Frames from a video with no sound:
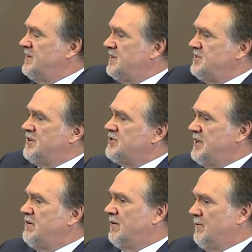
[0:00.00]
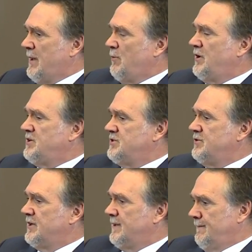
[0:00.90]
There's no secret about what he's
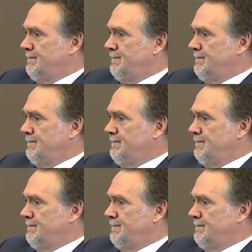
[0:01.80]
doing.